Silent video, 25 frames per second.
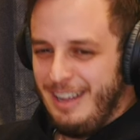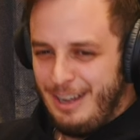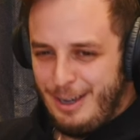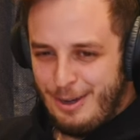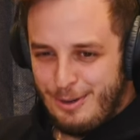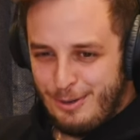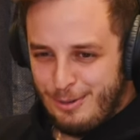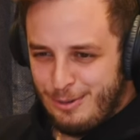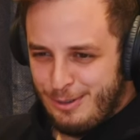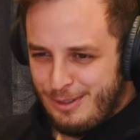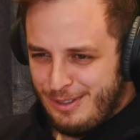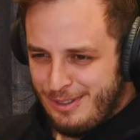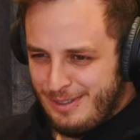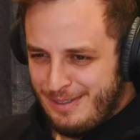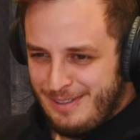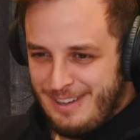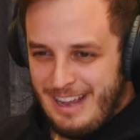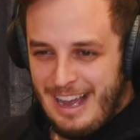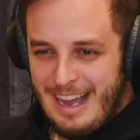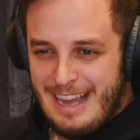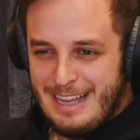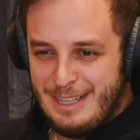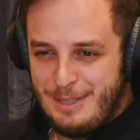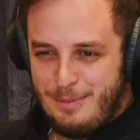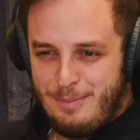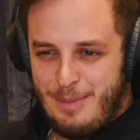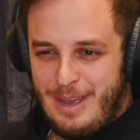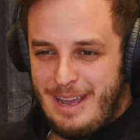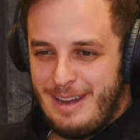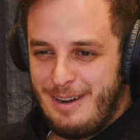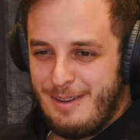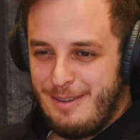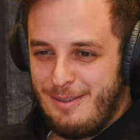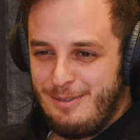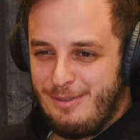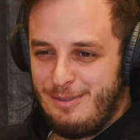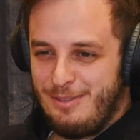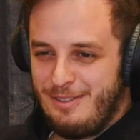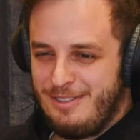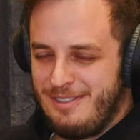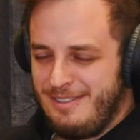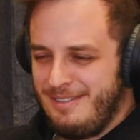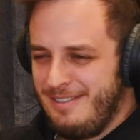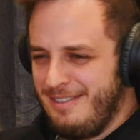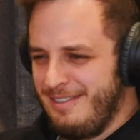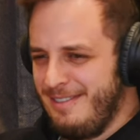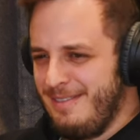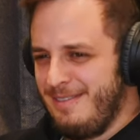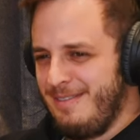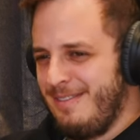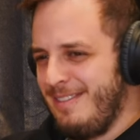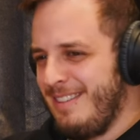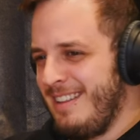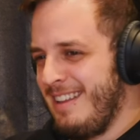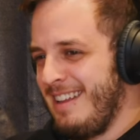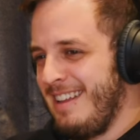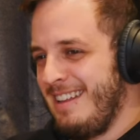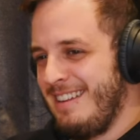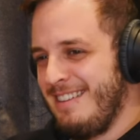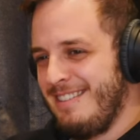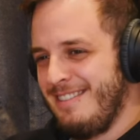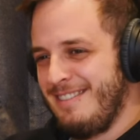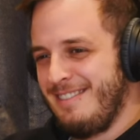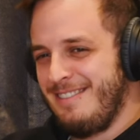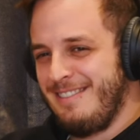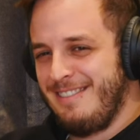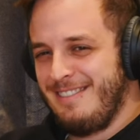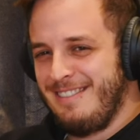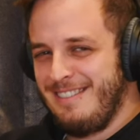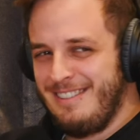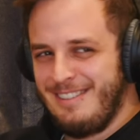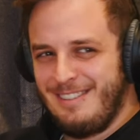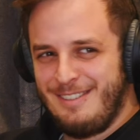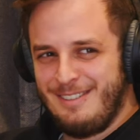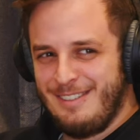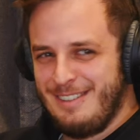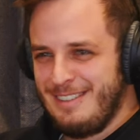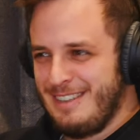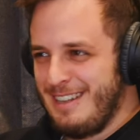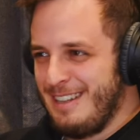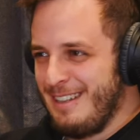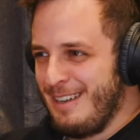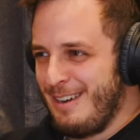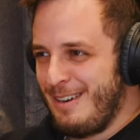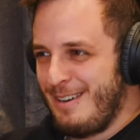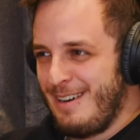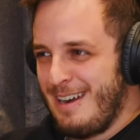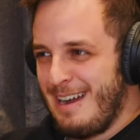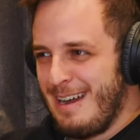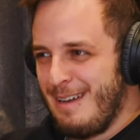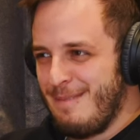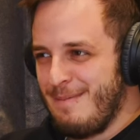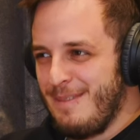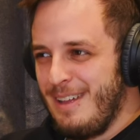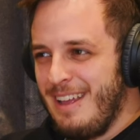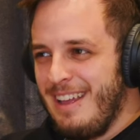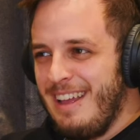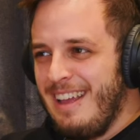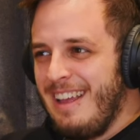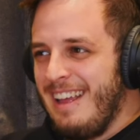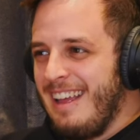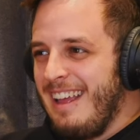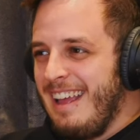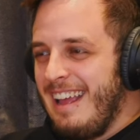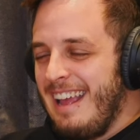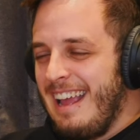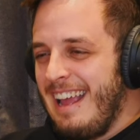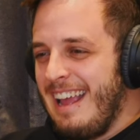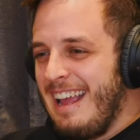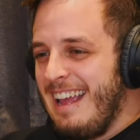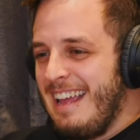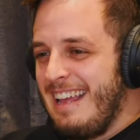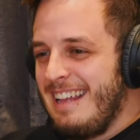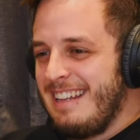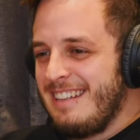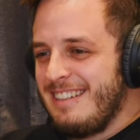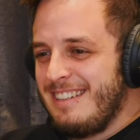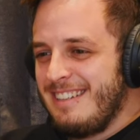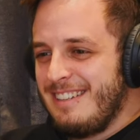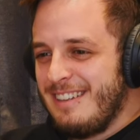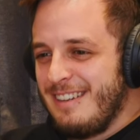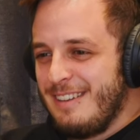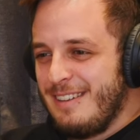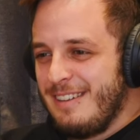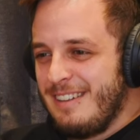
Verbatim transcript: calls guys pedos and all this other crap. And